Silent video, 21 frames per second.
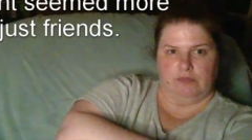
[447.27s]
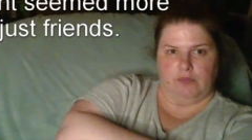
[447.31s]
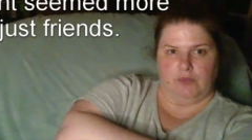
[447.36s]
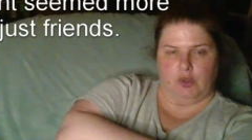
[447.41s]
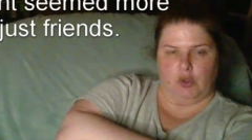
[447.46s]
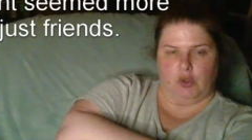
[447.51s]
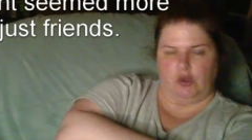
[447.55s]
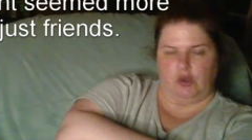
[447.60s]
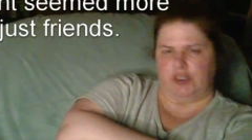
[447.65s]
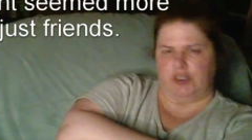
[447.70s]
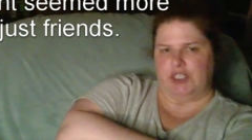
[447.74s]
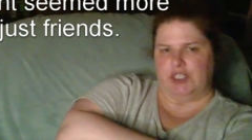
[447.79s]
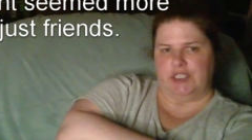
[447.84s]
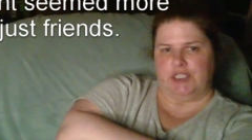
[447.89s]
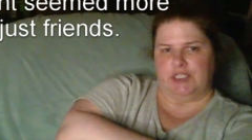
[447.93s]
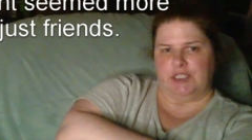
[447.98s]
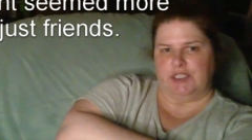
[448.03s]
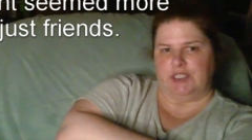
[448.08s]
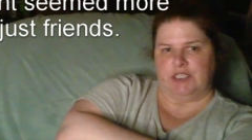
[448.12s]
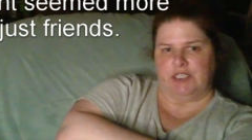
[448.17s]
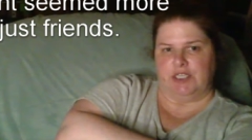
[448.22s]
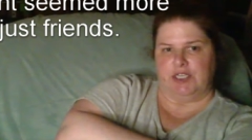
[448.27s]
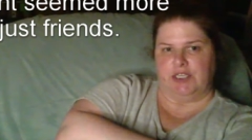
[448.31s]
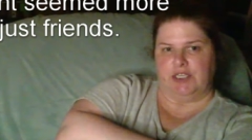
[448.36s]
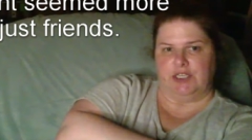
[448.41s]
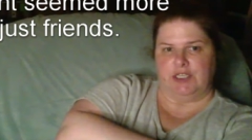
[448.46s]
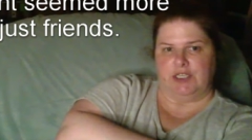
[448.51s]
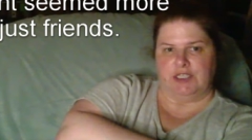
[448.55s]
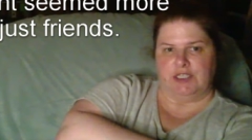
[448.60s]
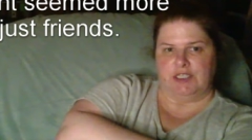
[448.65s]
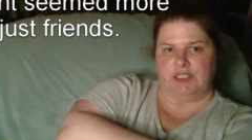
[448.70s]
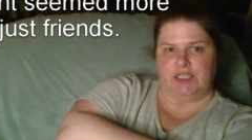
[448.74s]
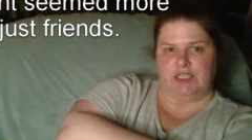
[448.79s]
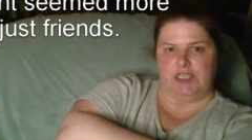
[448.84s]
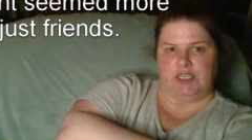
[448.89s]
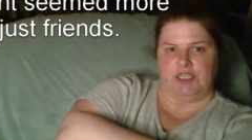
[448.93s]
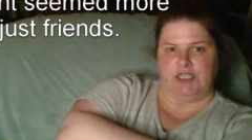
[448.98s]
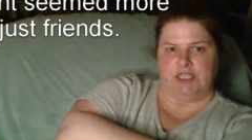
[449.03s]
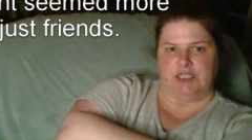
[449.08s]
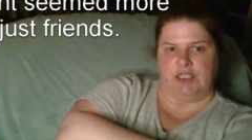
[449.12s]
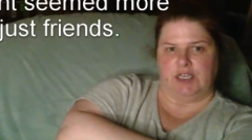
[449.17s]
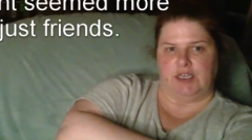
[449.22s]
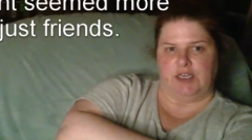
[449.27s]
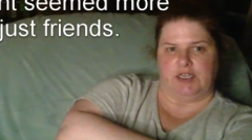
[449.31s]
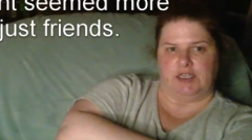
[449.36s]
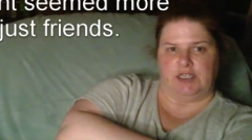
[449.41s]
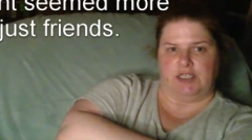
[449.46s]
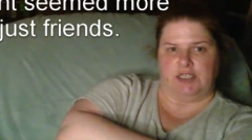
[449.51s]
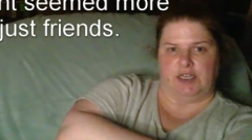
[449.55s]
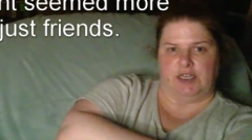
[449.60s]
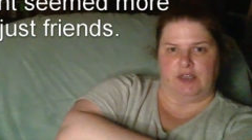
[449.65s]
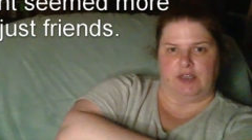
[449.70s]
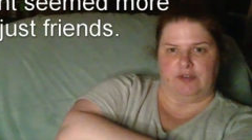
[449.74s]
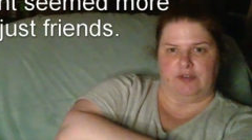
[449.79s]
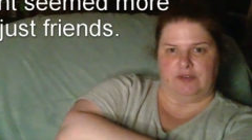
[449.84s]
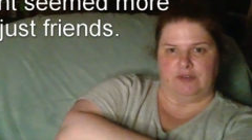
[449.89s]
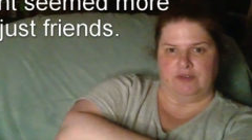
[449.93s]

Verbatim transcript: Or just to see the seedy side of town?